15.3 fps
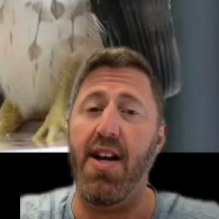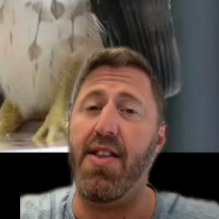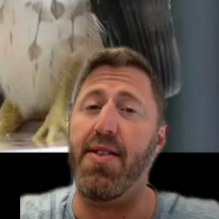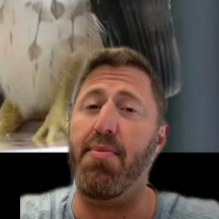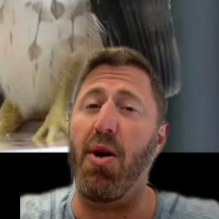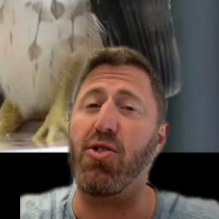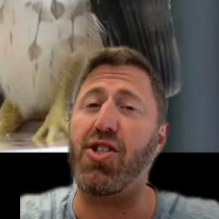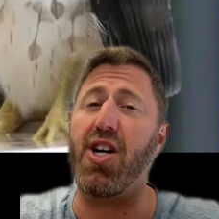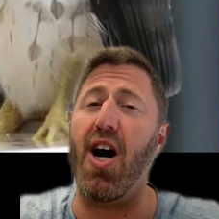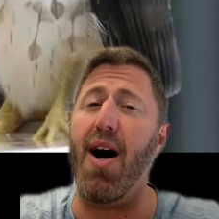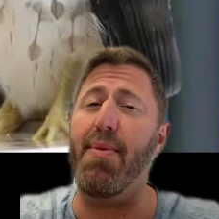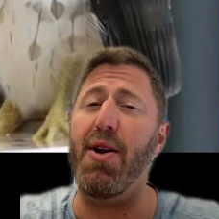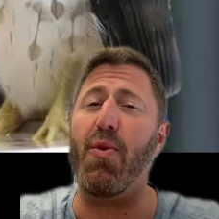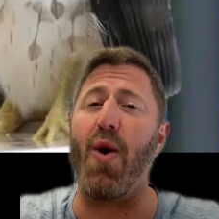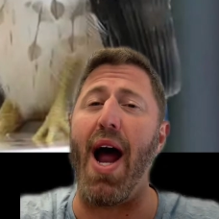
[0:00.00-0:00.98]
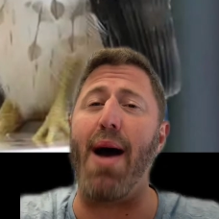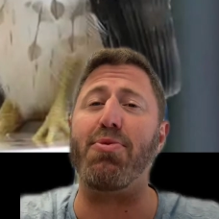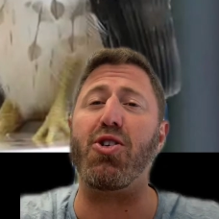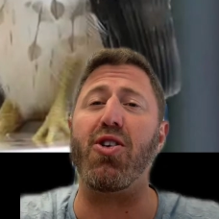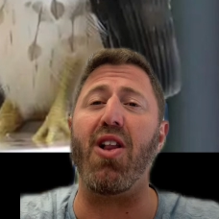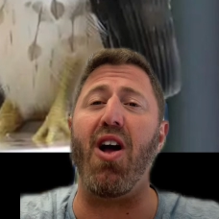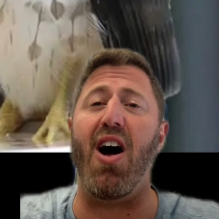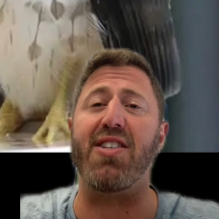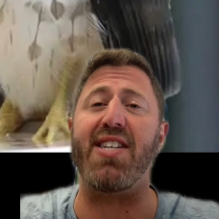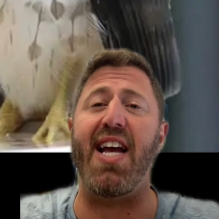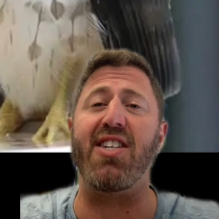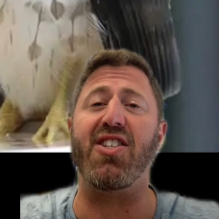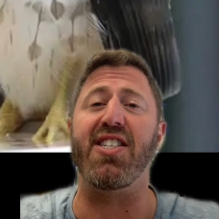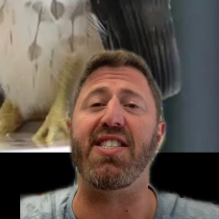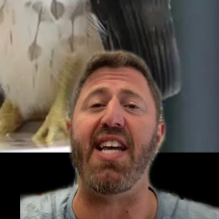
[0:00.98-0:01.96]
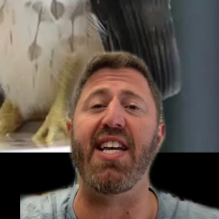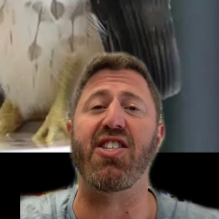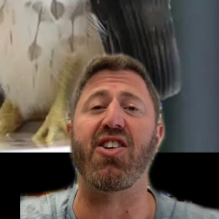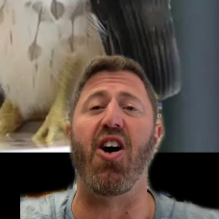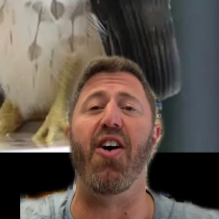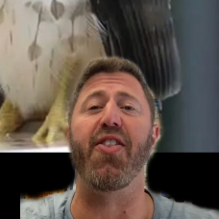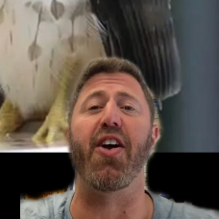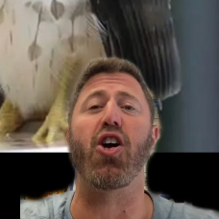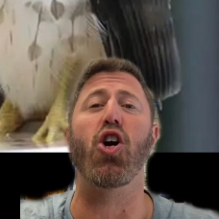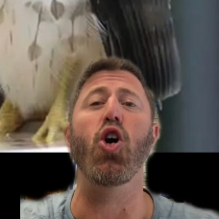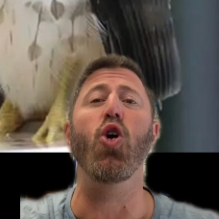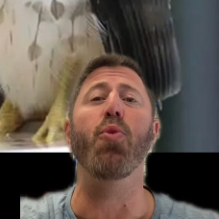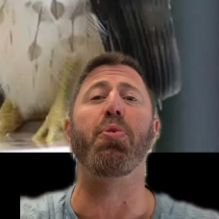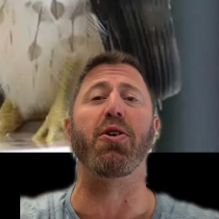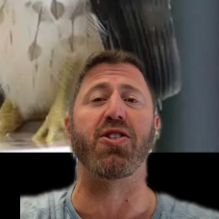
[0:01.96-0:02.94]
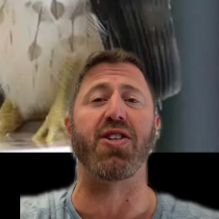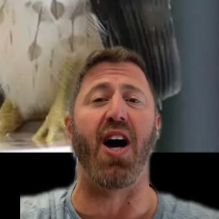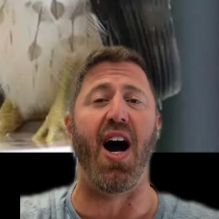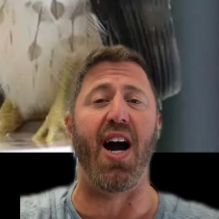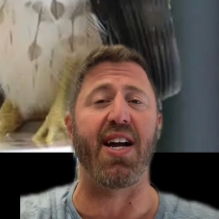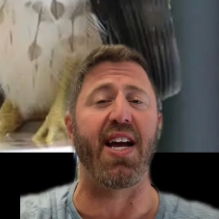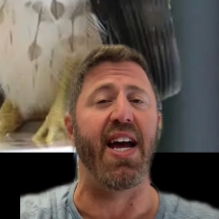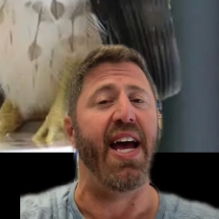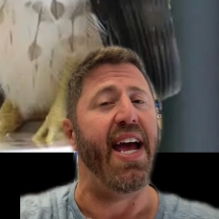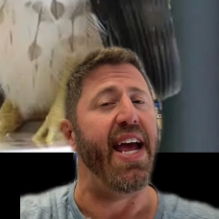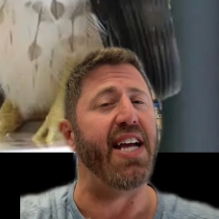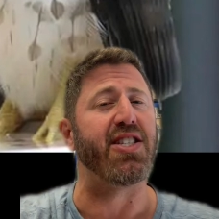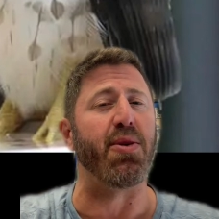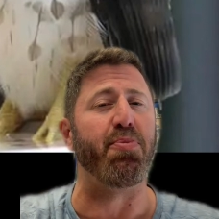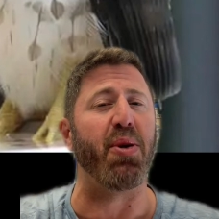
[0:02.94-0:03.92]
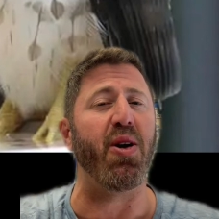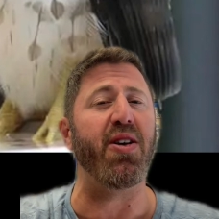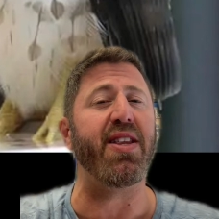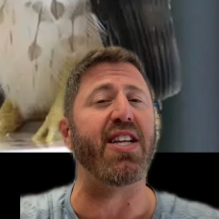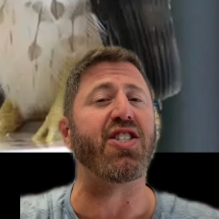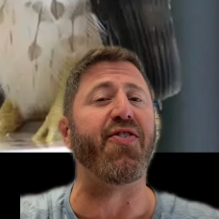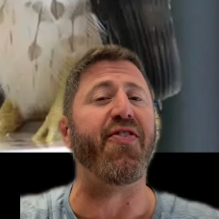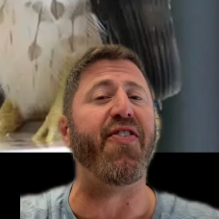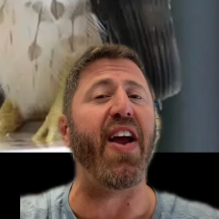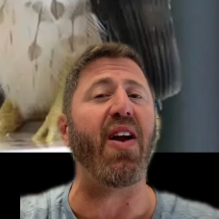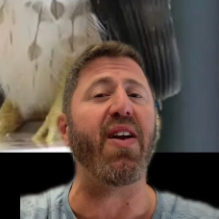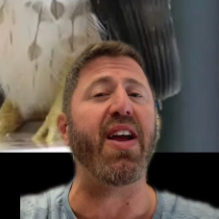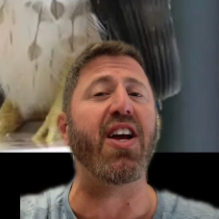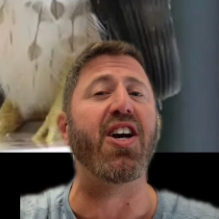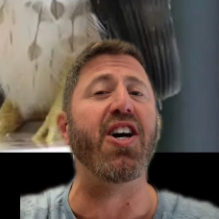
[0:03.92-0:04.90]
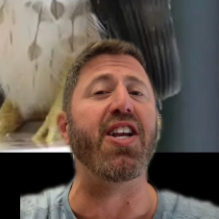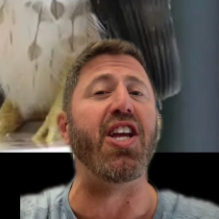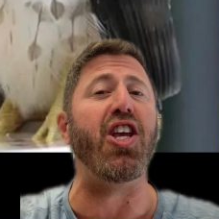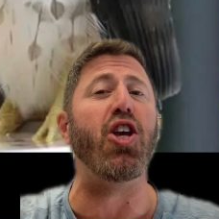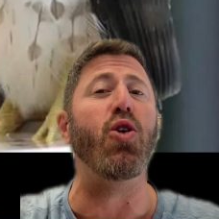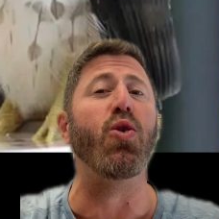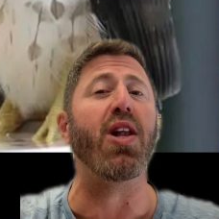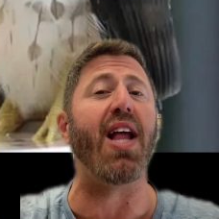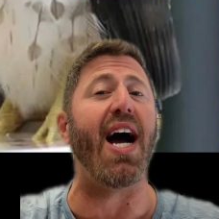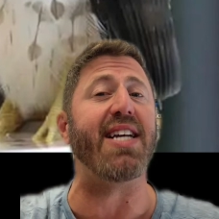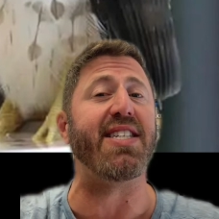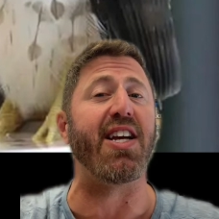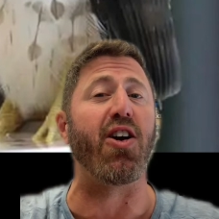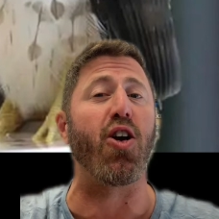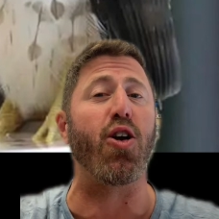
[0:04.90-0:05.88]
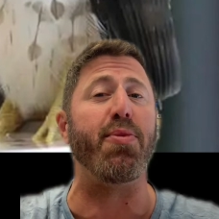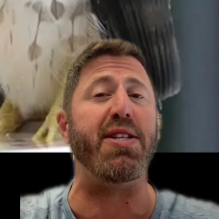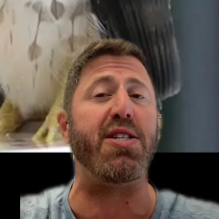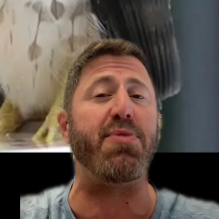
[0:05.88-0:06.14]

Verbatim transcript: The most common raptor in Los Angeles is called the Cooper's hawk. It's a bird that's very good at utilizing urban